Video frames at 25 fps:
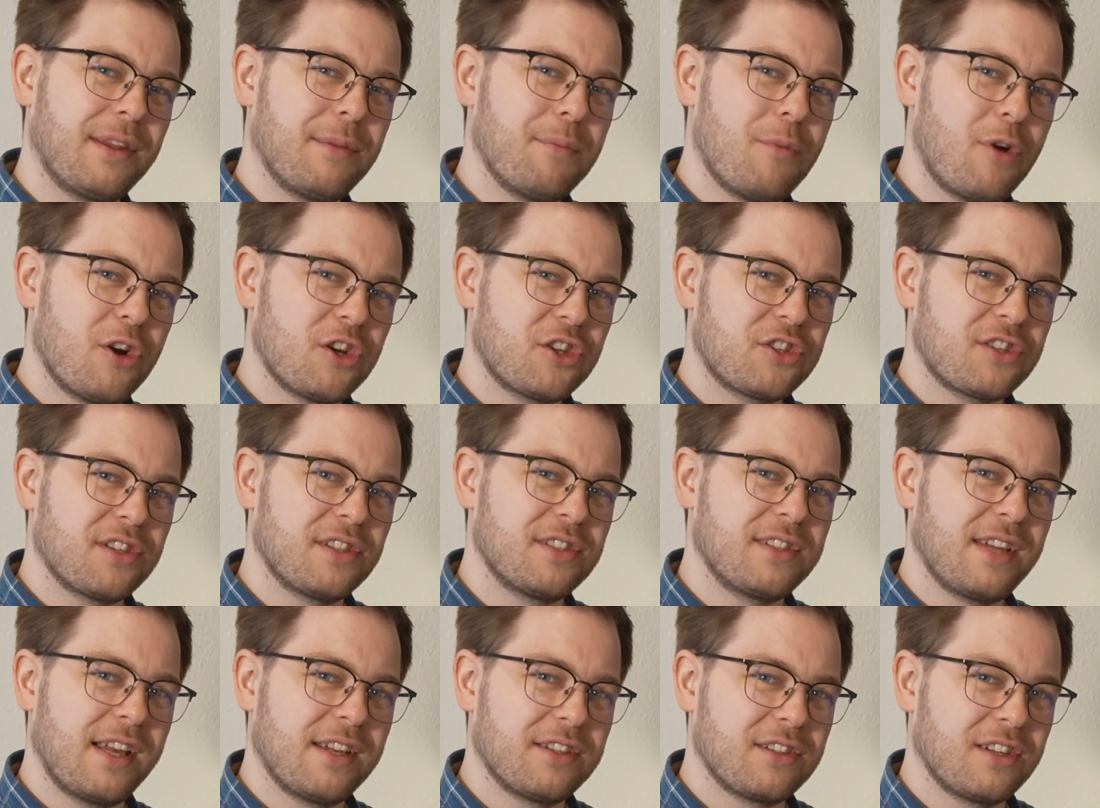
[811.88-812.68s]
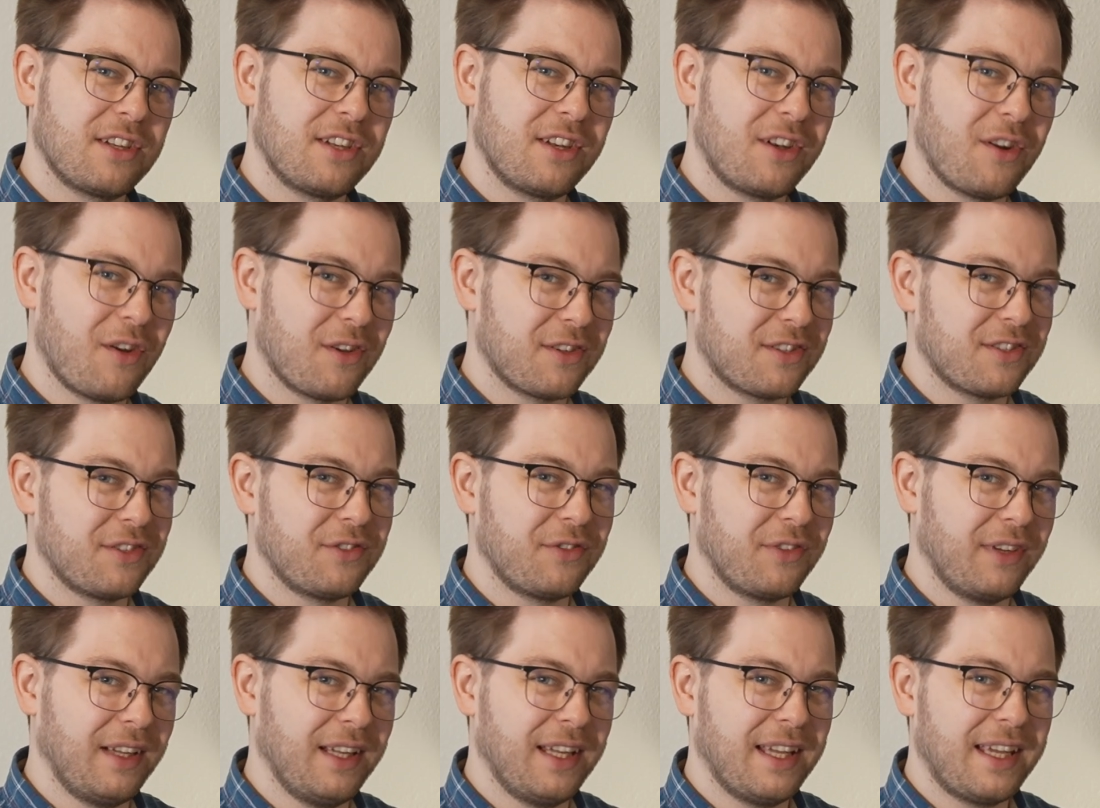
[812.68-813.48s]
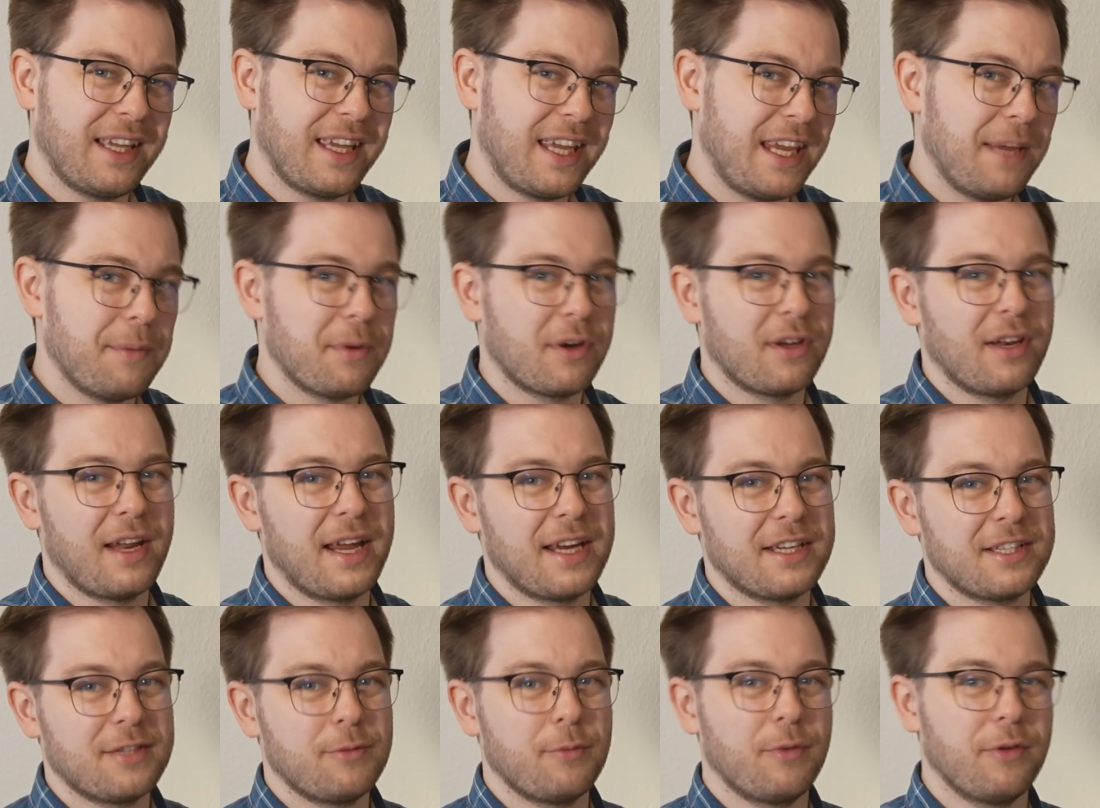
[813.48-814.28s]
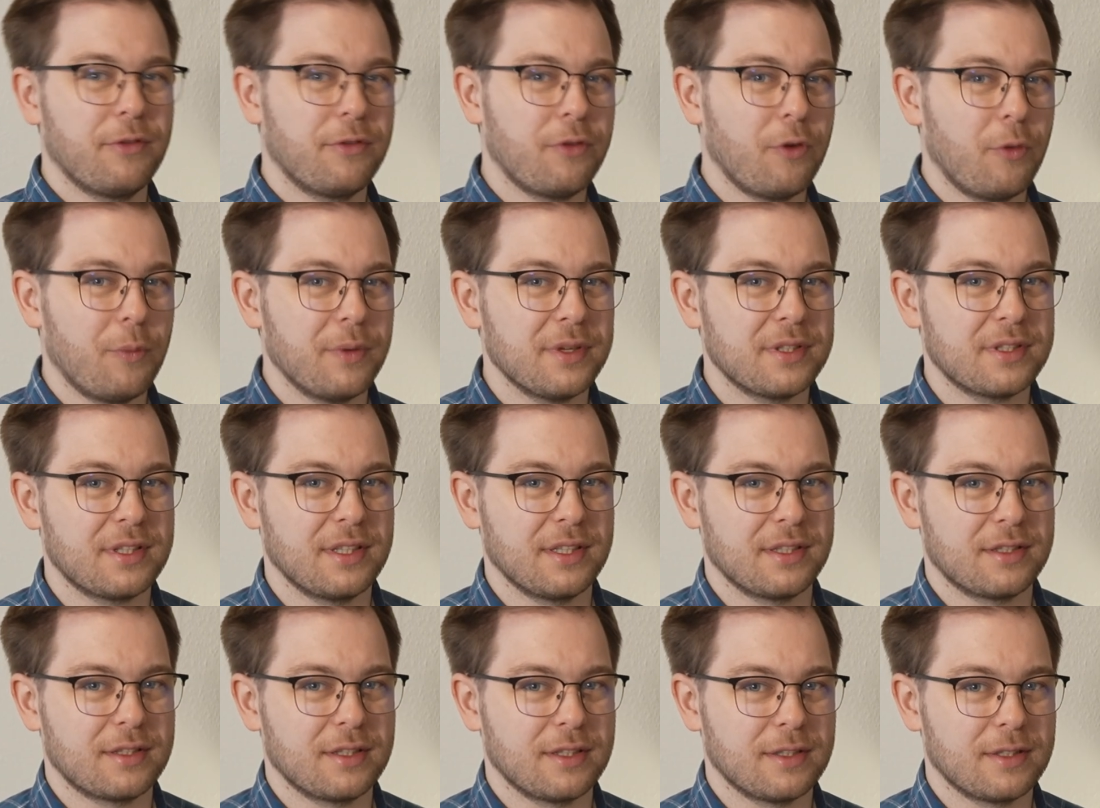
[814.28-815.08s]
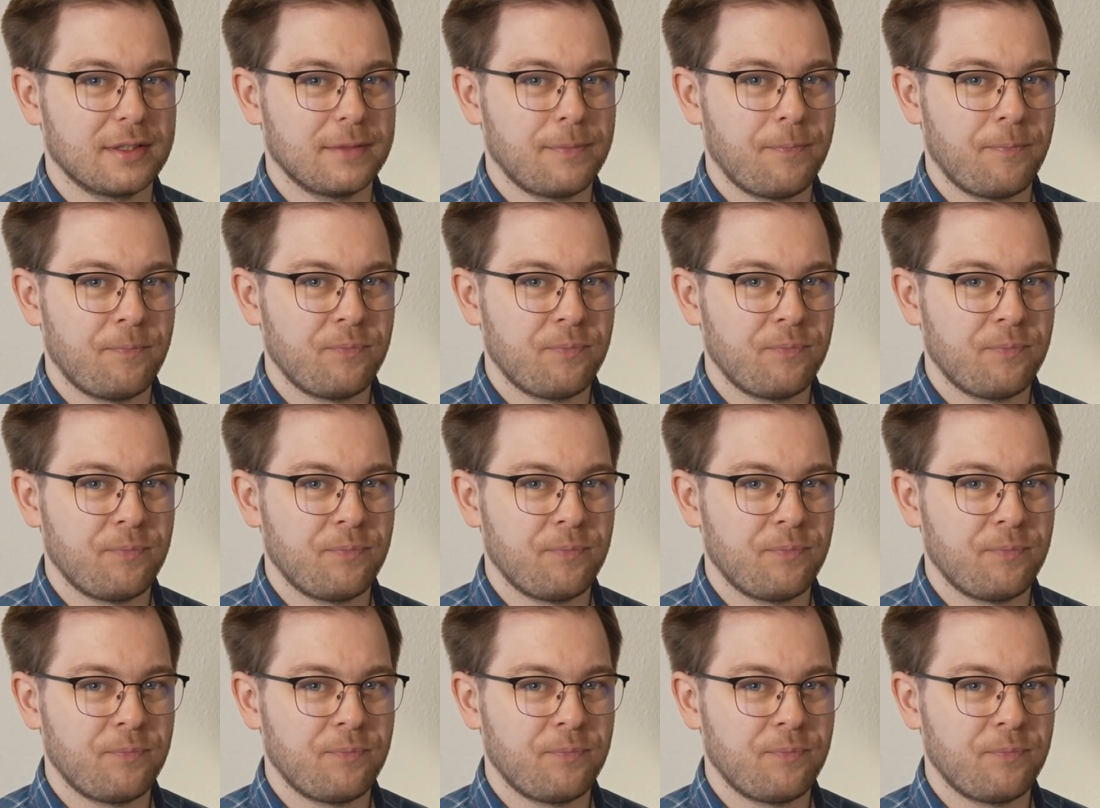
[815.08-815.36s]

the moisture sensor doesn't really keep a connection with Home Assistant,